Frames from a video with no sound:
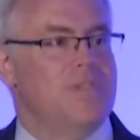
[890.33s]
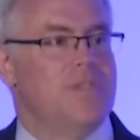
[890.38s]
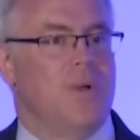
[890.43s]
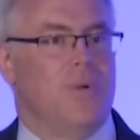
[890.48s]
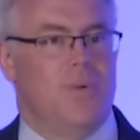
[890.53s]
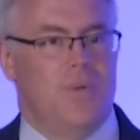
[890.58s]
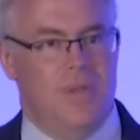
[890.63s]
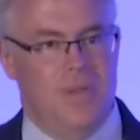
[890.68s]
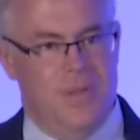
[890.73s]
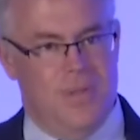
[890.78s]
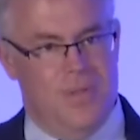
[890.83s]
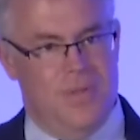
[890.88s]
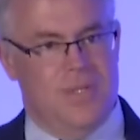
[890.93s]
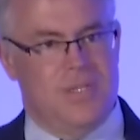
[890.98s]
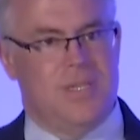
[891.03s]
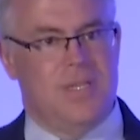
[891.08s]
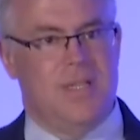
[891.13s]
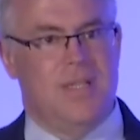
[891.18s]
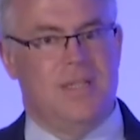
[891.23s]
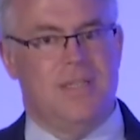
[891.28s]
So,
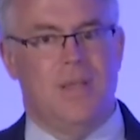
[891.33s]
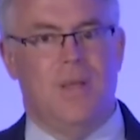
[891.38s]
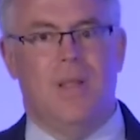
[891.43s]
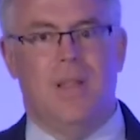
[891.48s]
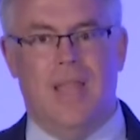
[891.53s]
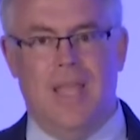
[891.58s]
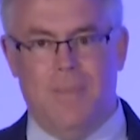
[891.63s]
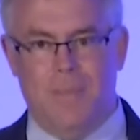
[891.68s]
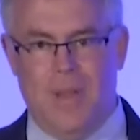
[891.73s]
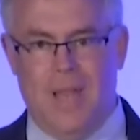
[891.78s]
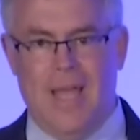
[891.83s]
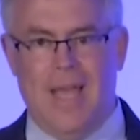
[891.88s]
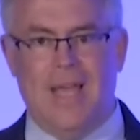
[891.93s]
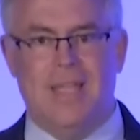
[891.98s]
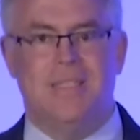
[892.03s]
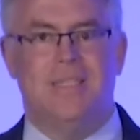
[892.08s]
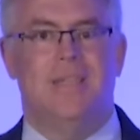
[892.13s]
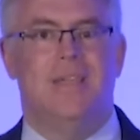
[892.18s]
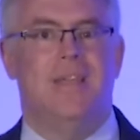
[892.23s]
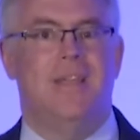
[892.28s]
it's a Lake
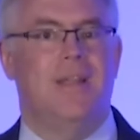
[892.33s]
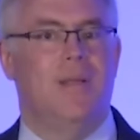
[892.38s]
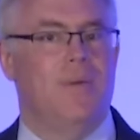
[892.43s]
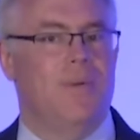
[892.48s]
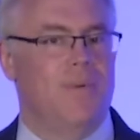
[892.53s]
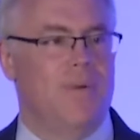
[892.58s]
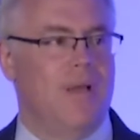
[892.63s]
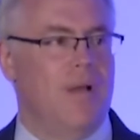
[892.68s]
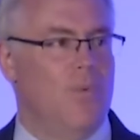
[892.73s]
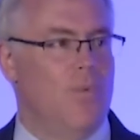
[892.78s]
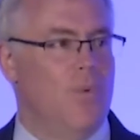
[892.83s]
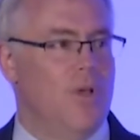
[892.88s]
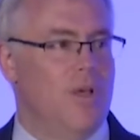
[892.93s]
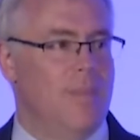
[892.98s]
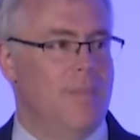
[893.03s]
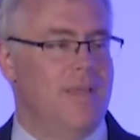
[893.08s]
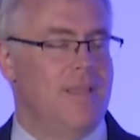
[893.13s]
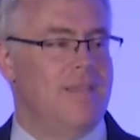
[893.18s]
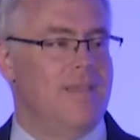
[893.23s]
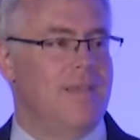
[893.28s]
Placid, a
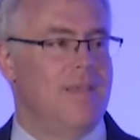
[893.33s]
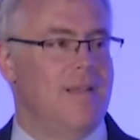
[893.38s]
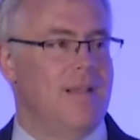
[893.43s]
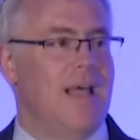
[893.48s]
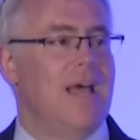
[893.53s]
Wilmington.